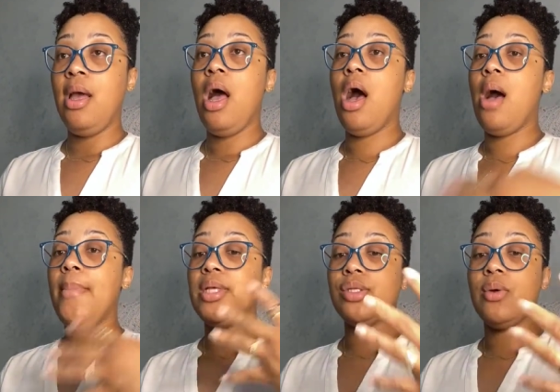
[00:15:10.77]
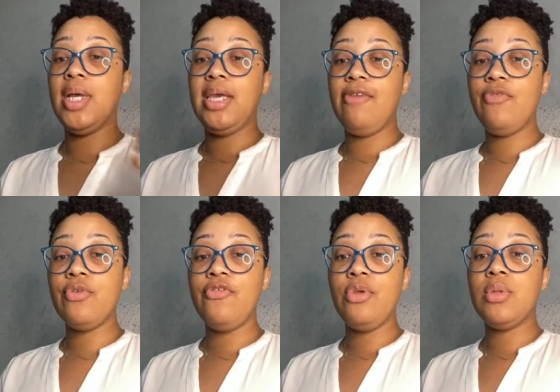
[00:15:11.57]
um, and so i gave you
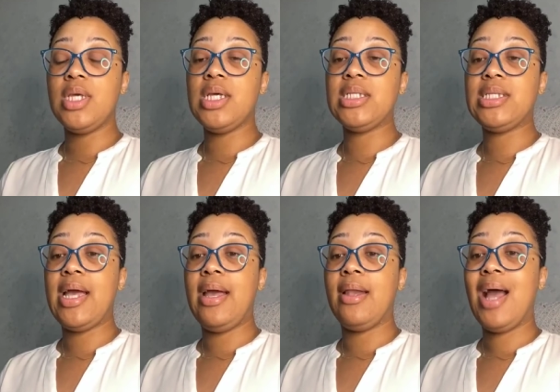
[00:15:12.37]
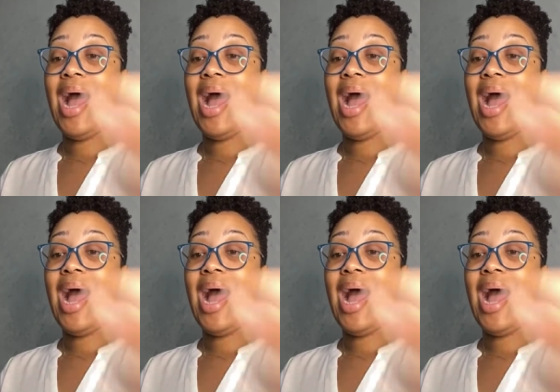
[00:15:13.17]
a few things that